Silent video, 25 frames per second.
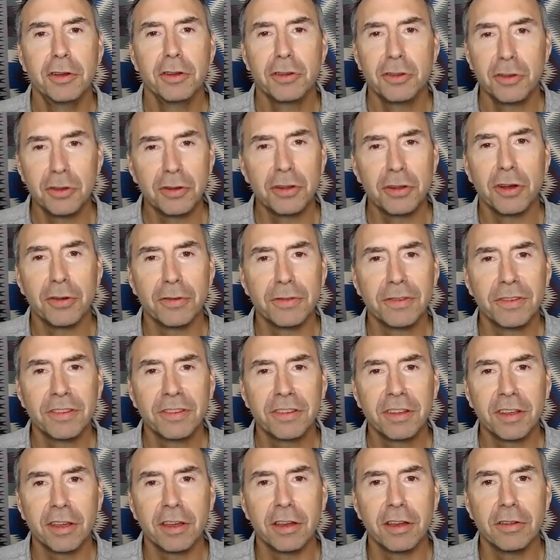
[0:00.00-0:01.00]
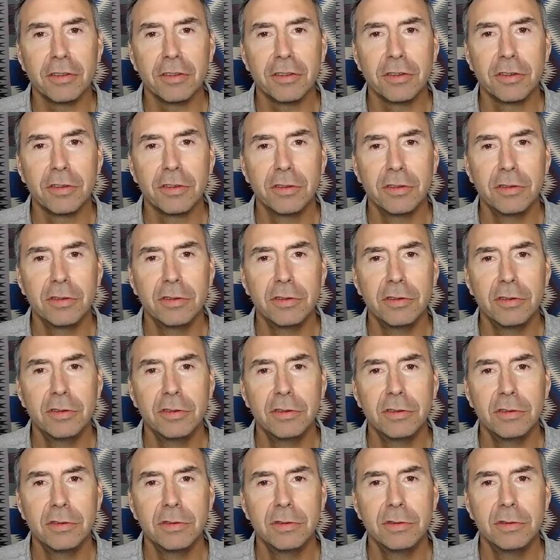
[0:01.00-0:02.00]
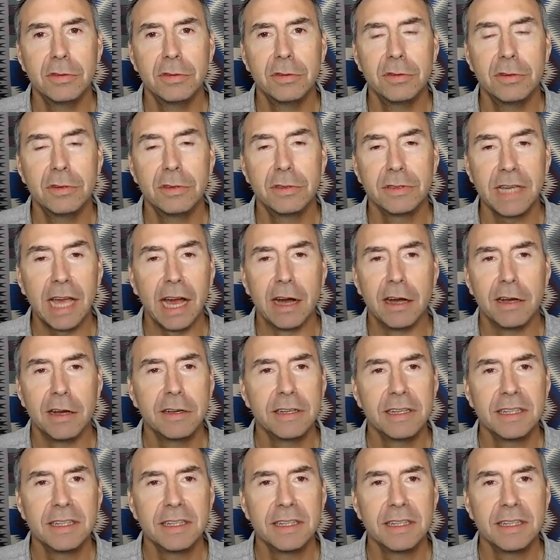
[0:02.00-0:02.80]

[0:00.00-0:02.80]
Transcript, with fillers: you don't see it. Yeah,